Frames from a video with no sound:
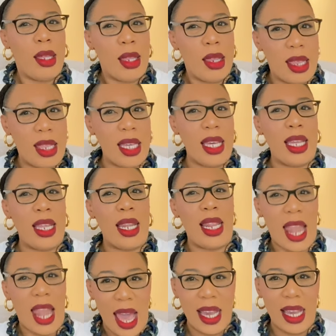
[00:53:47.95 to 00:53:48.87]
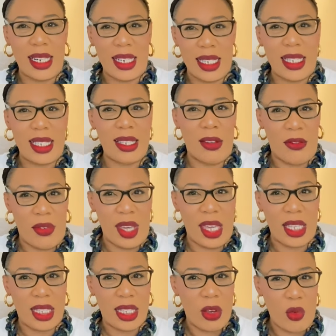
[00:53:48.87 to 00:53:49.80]
the likeness of
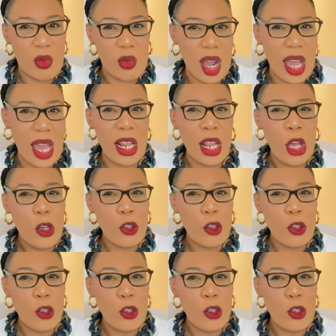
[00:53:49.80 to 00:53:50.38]
it, right?